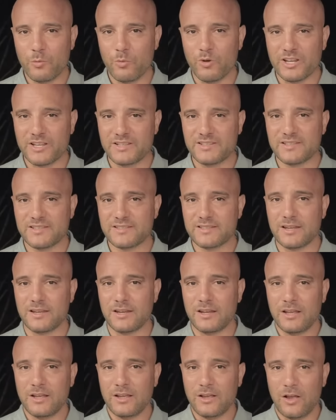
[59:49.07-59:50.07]
from what
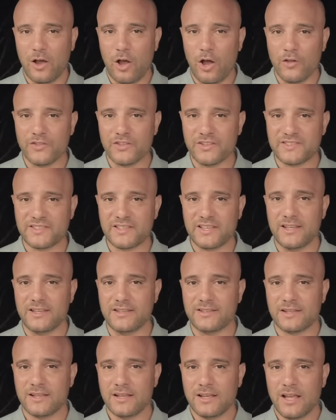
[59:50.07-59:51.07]
existed on the
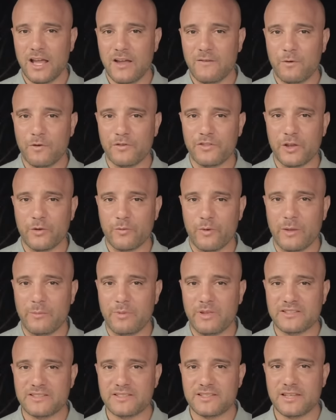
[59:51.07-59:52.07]
seas of both the
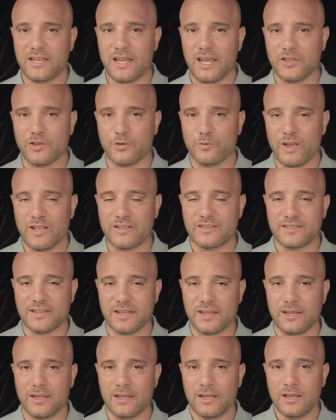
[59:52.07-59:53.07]
Arabian Sea and the Red
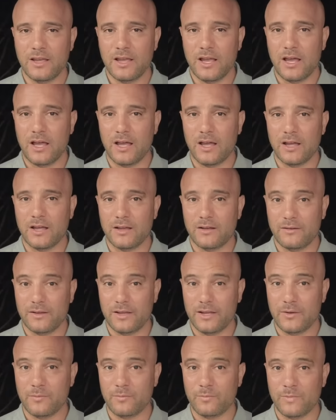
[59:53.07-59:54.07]
Sea
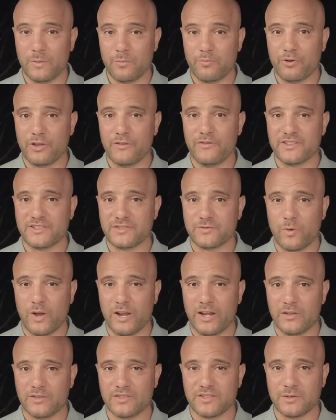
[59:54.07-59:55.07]
in the previous
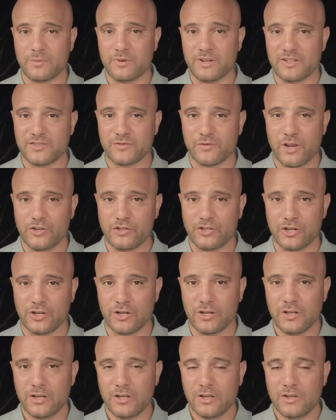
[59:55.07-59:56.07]
White House
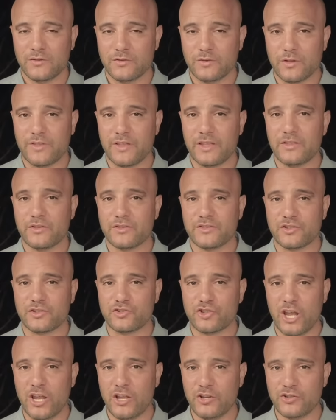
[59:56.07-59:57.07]
administration. So I think there's
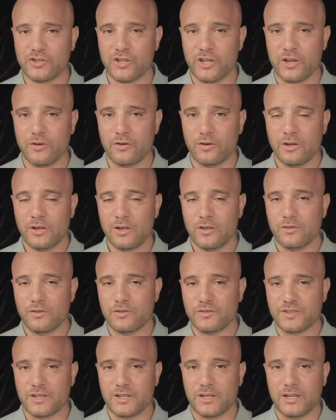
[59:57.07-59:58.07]
a change there.
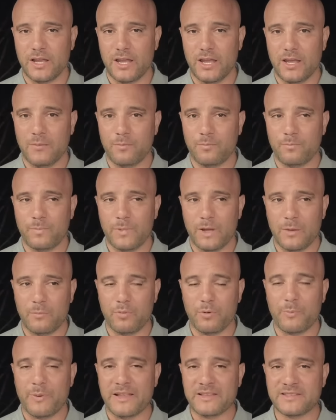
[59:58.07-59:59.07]
There's a
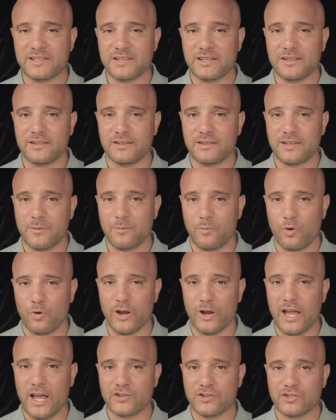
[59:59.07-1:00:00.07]
propensity to take
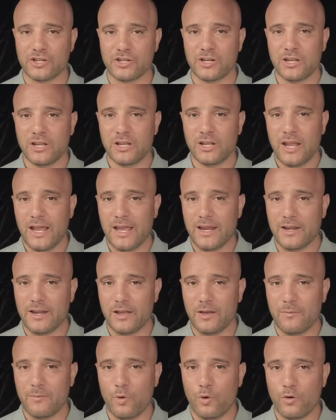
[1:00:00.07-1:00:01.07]
more action in
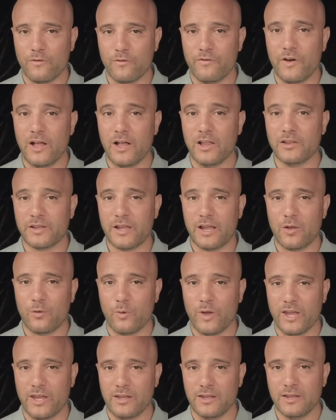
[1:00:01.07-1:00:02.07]
a more
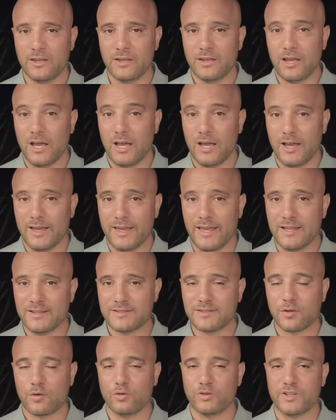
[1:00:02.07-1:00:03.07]
volatile way
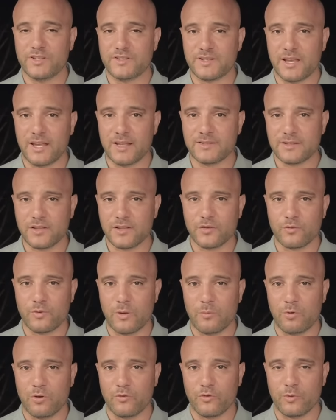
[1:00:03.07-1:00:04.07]
against Houthis, against other
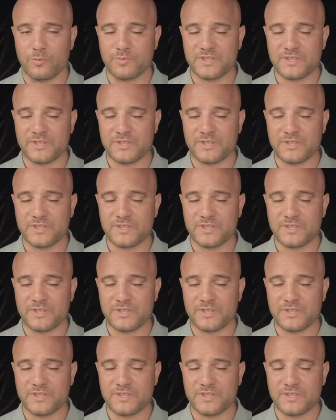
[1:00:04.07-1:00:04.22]
rebel